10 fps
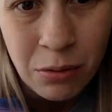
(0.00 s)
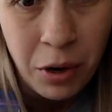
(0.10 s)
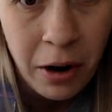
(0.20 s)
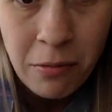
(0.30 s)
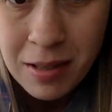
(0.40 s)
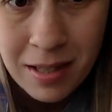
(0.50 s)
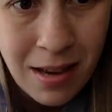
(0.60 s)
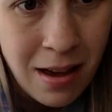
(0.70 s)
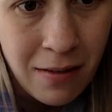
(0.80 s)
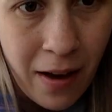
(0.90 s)
We don't
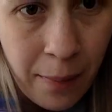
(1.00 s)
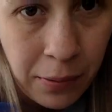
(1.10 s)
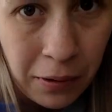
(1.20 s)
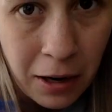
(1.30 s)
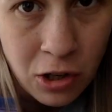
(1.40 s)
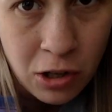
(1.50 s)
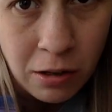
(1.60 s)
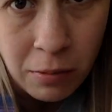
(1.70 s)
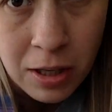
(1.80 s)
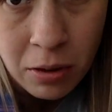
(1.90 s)
see evaporation,
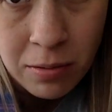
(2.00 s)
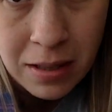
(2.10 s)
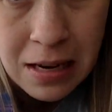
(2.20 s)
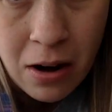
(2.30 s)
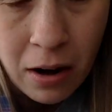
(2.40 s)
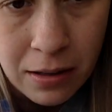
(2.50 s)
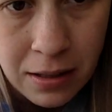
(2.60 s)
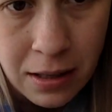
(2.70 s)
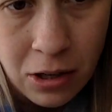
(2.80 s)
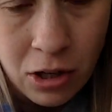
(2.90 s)
and we don't see
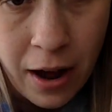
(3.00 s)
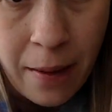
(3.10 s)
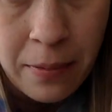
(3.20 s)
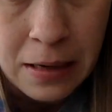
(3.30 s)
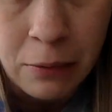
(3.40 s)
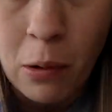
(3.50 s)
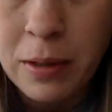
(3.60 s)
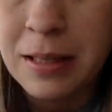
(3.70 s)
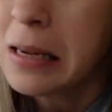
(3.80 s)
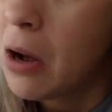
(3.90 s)
condensation happening. Well,
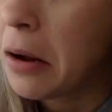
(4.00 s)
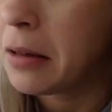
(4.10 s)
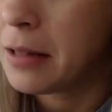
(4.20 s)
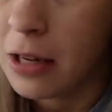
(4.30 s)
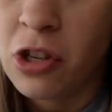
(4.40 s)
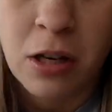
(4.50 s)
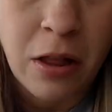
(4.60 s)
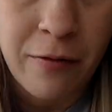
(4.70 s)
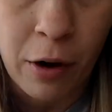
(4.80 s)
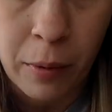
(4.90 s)
we see condensation in
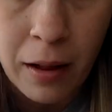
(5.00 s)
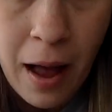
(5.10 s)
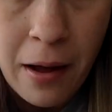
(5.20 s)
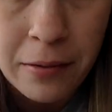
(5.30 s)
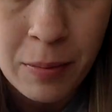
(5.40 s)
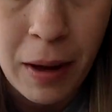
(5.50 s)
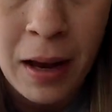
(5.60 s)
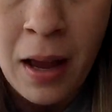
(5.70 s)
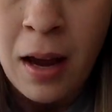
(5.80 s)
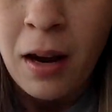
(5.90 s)
the form of clouds, but
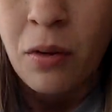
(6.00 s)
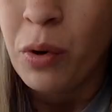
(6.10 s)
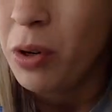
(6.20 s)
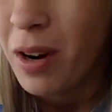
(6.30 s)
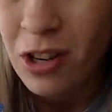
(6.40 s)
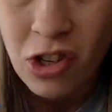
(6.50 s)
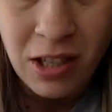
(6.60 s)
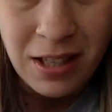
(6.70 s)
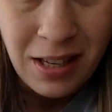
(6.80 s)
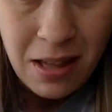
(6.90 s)
we don't
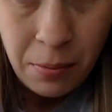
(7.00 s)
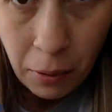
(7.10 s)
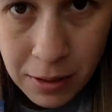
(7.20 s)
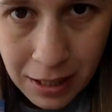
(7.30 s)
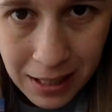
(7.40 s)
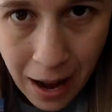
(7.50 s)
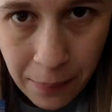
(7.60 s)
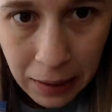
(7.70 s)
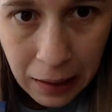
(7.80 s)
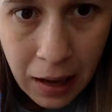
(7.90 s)
actually see the process
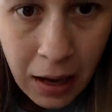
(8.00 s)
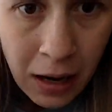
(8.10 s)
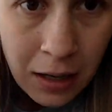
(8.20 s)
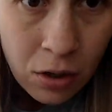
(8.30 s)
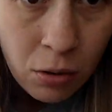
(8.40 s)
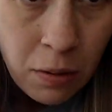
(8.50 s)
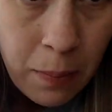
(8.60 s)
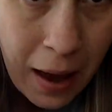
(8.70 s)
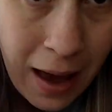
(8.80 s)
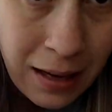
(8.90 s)
happening. So the
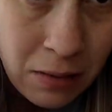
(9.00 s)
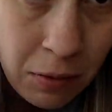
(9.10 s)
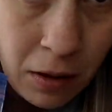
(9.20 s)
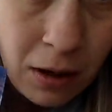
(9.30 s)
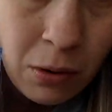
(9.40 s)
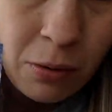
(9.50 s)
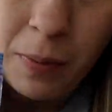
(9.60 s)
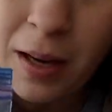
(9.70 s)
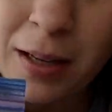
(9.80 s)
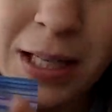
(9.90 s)
bag is really cool
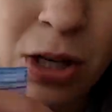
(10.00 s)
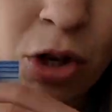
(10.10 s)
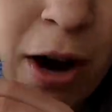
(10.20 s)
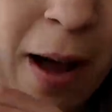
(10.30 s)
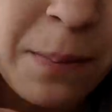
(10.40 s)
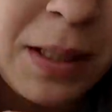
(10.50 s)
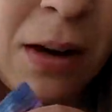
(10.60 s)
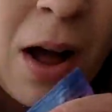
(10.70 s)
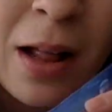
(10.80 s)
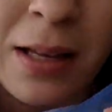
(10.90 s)
because it traps it all